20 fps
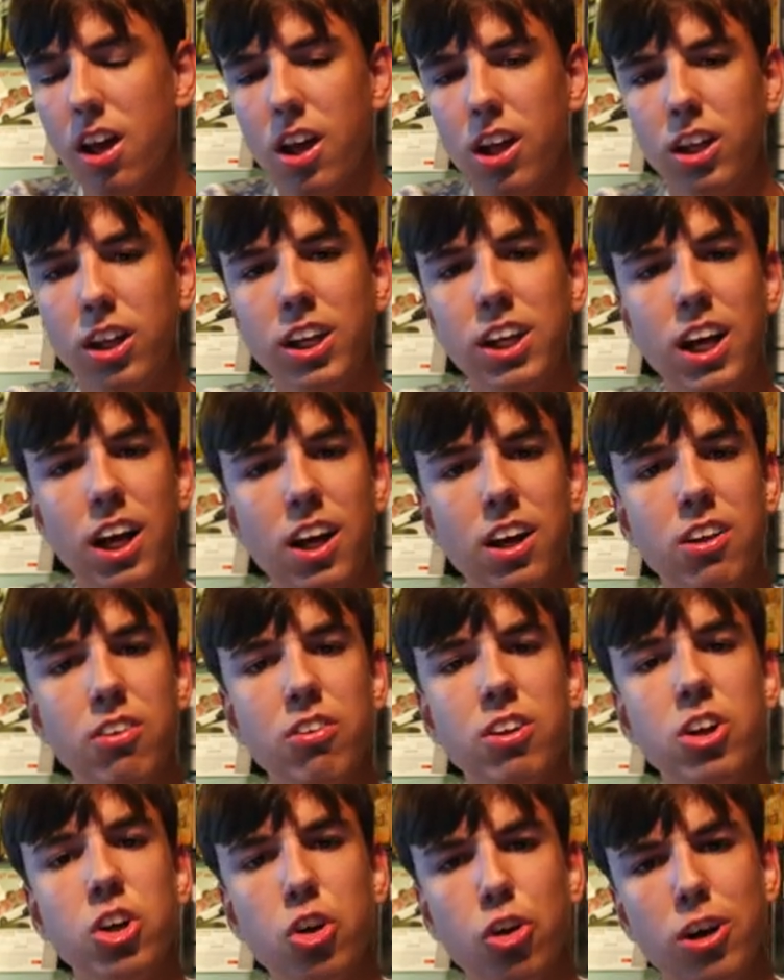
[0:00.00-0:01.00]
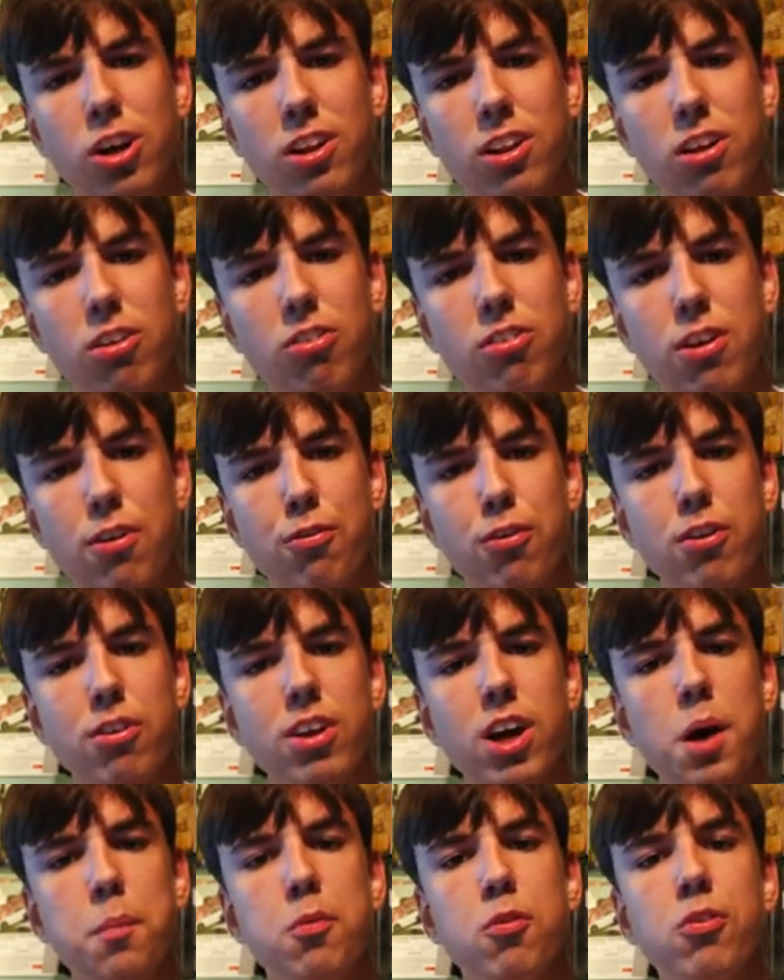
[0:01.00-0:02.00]
you guys enjoyed this different
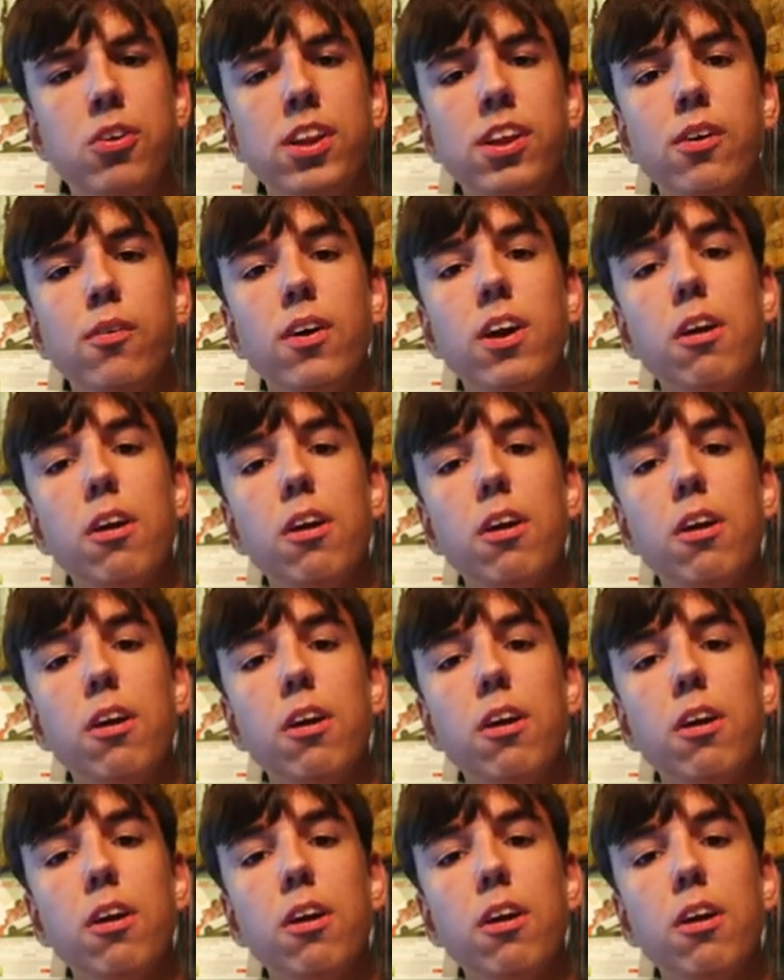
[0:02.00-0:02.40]
type of video.